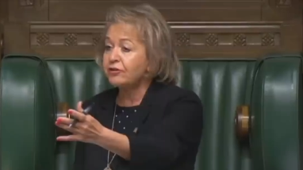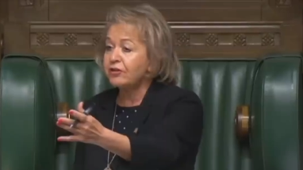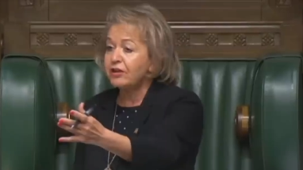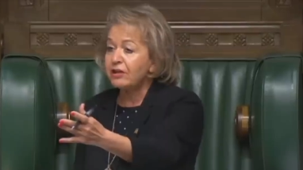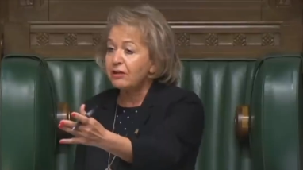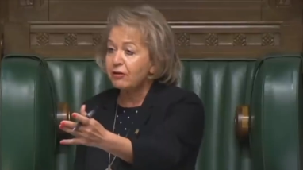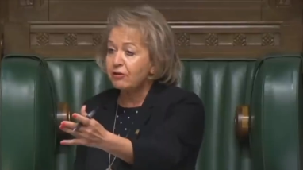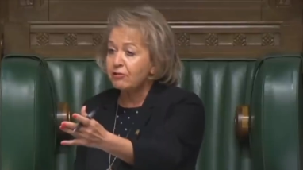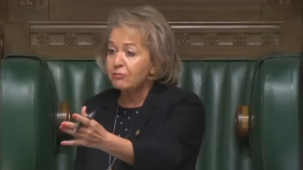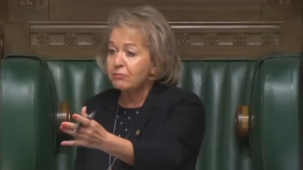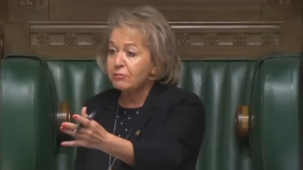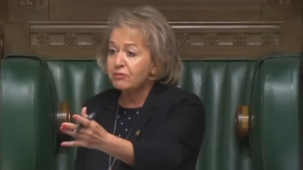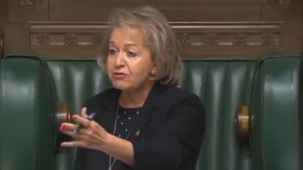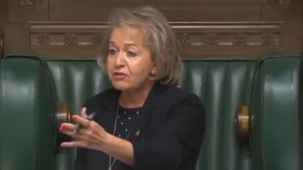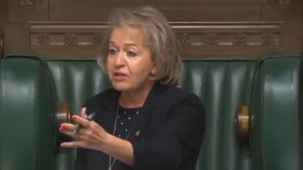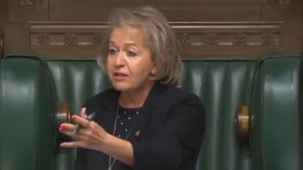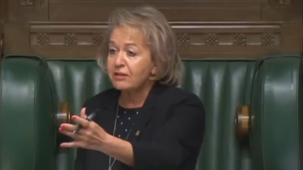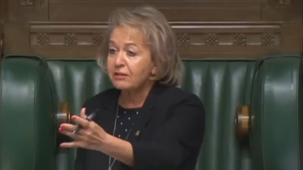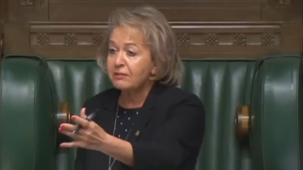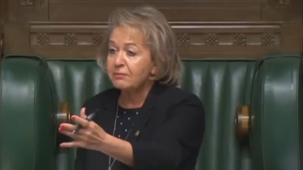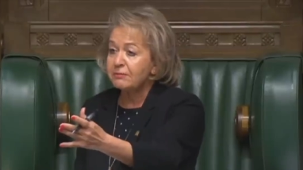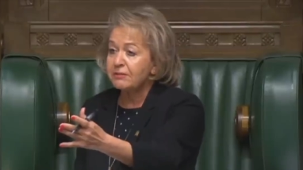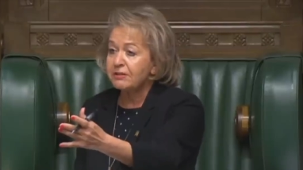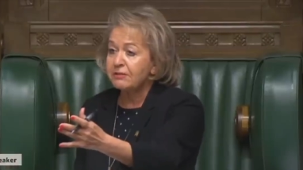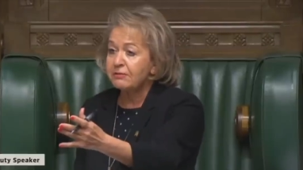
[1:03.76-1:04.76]
the Honourable
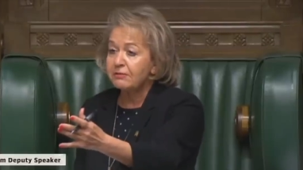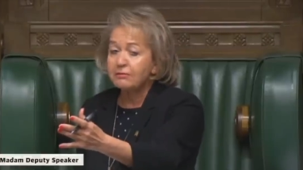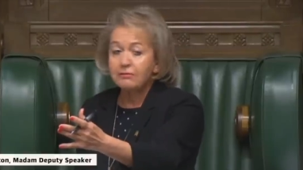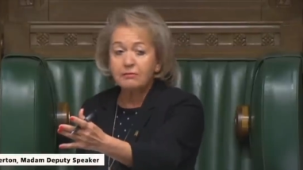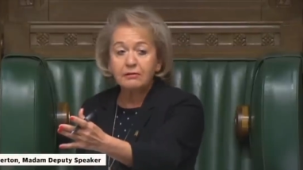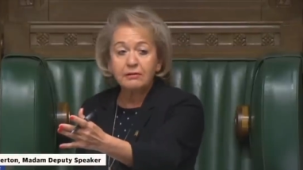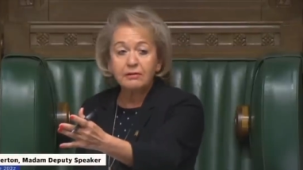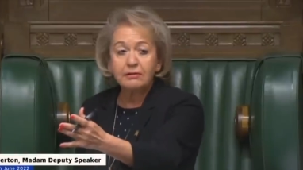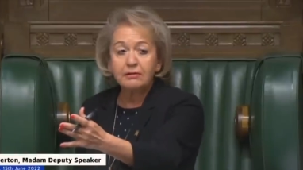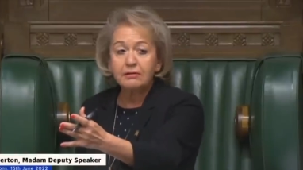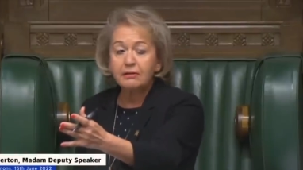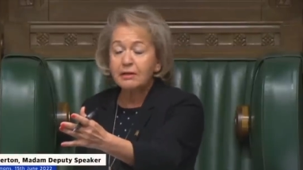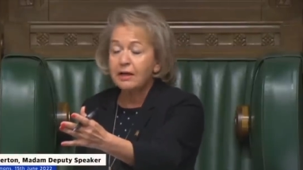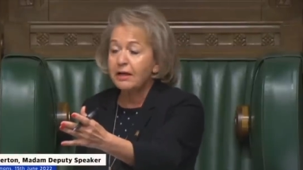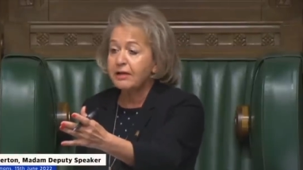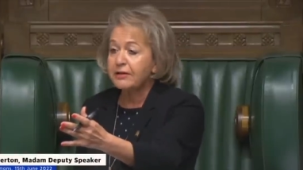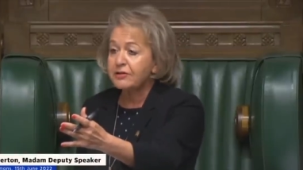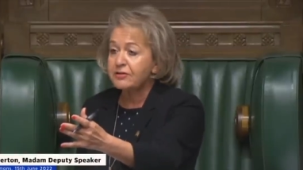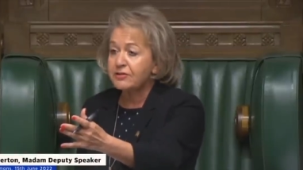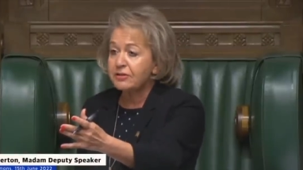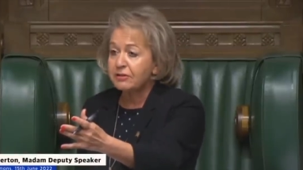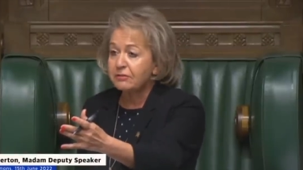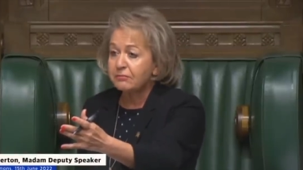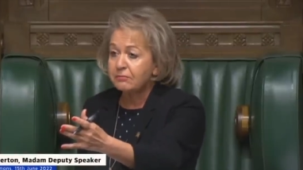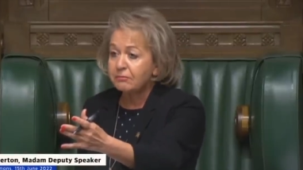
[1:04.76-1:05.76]
Gentleman
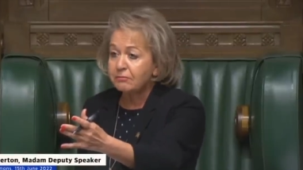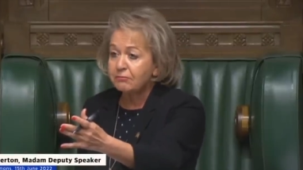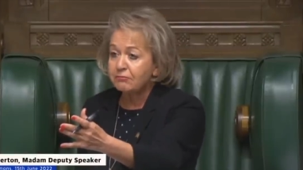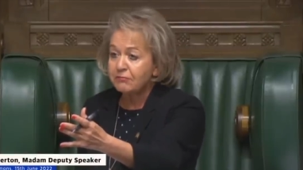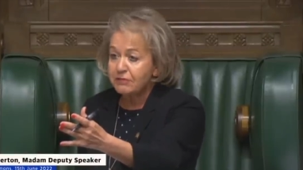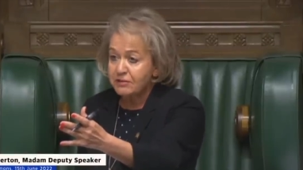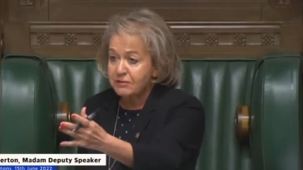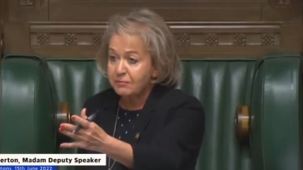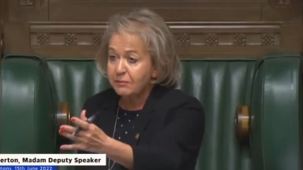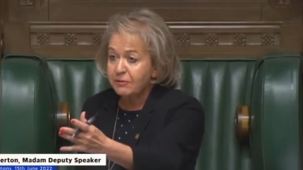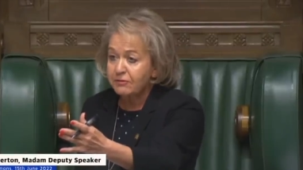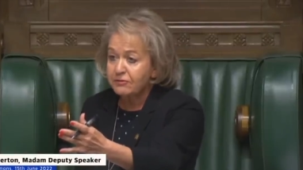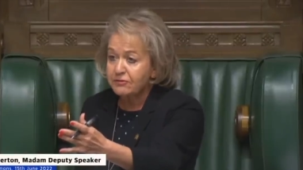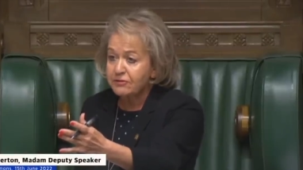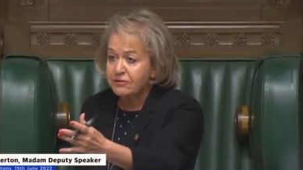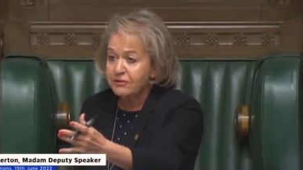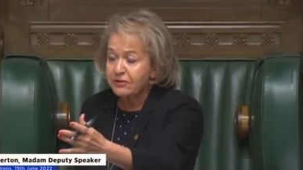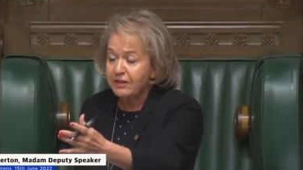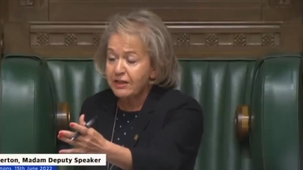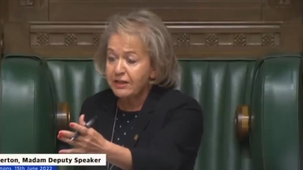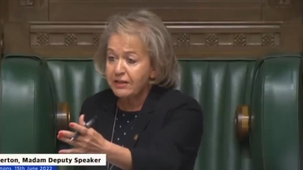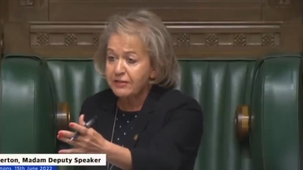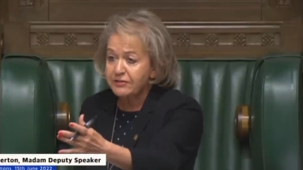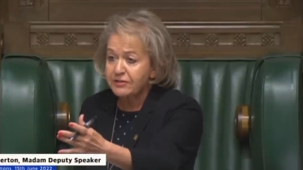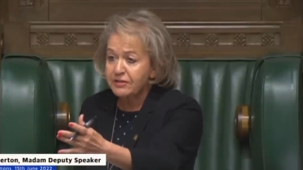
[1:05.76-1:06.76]
like to respond to
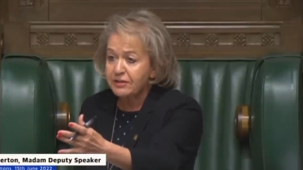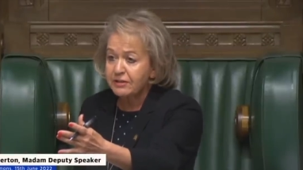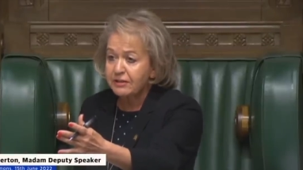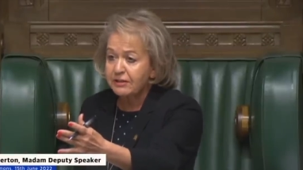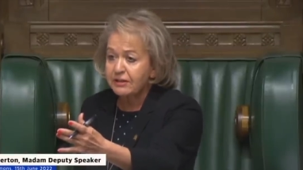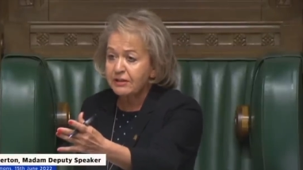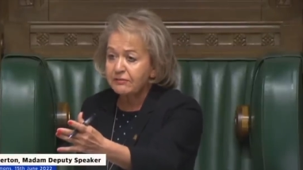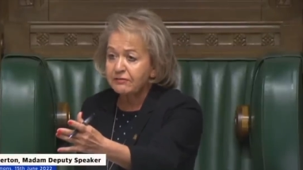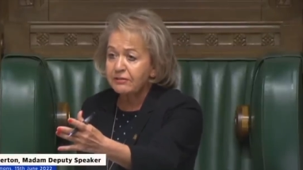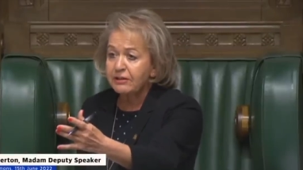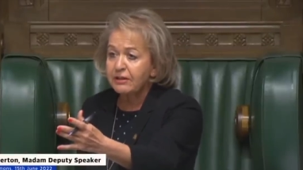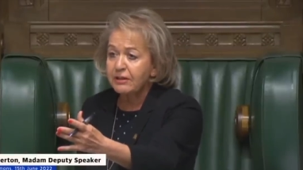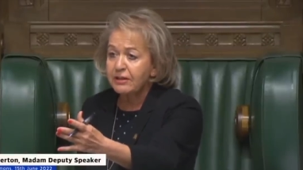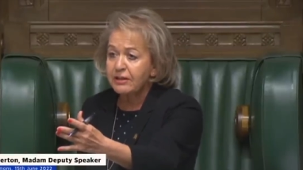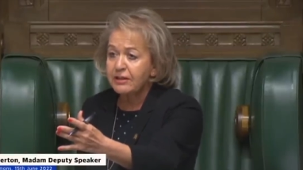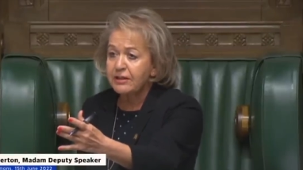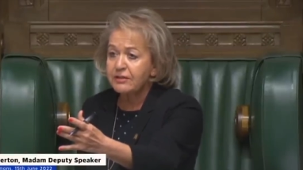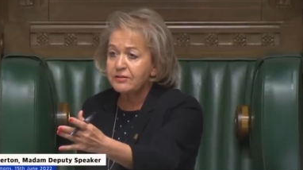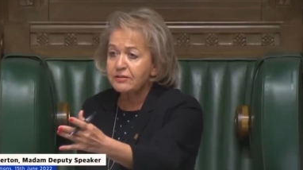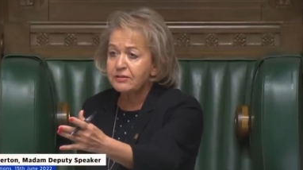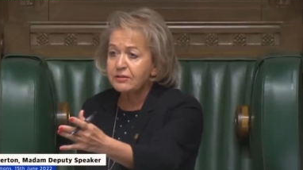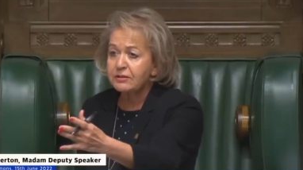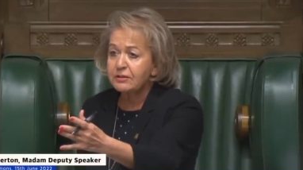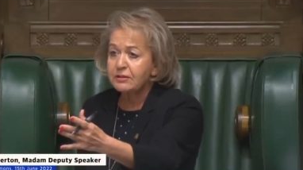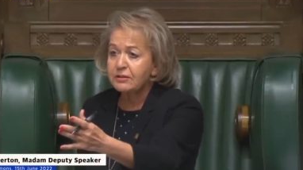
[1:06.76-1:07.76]
that, given that he's...